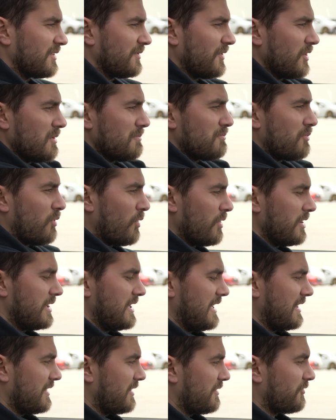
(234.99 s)
It's very
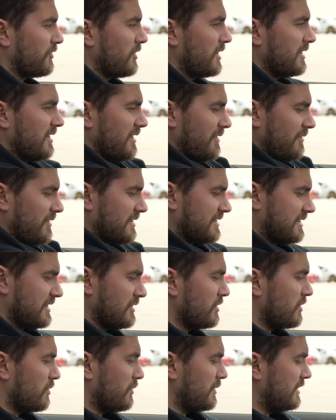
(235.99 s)
pointy at the front of the
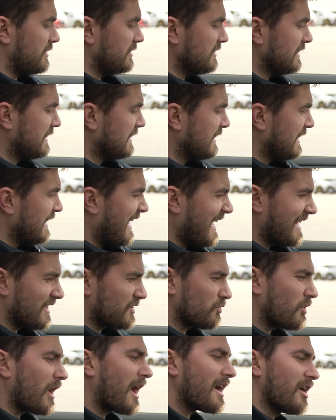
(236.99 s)
steering wheel, and
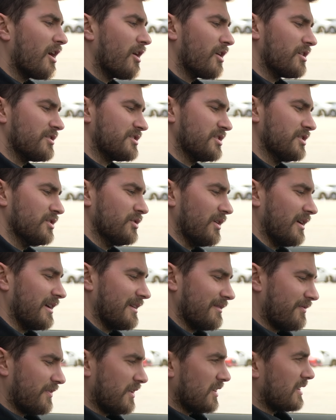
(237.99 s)
it's rock hard too.
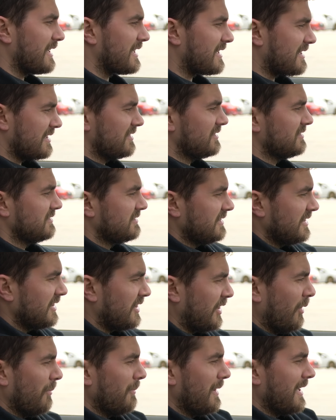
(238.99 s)
I feel like, you
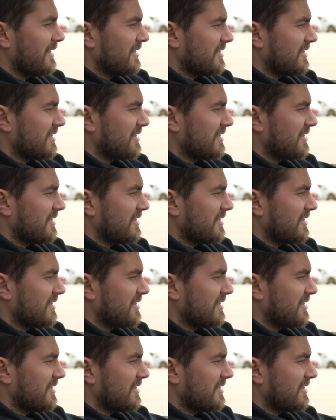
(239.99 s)
know, make